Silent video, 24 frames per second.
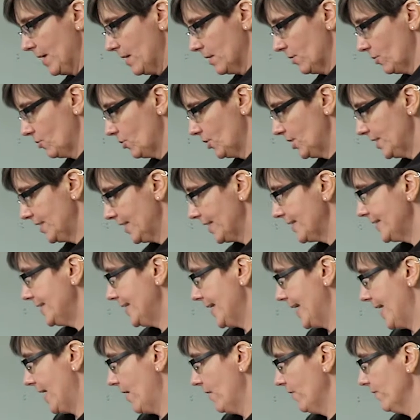So she said
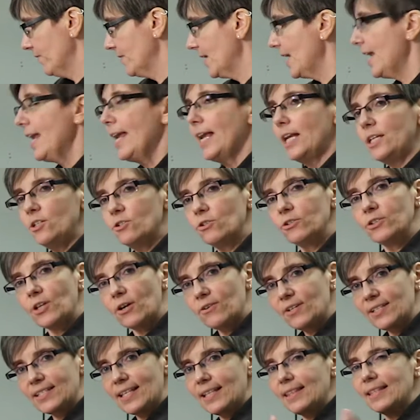down. You'll
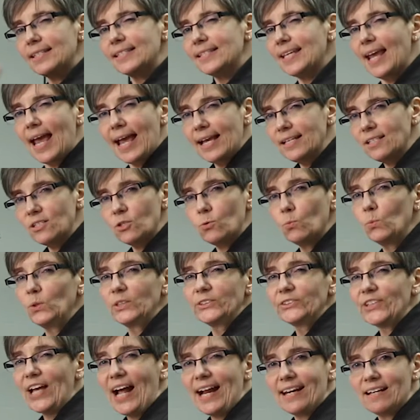notice that the test will
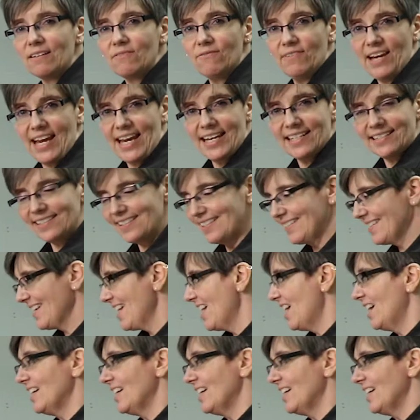not advance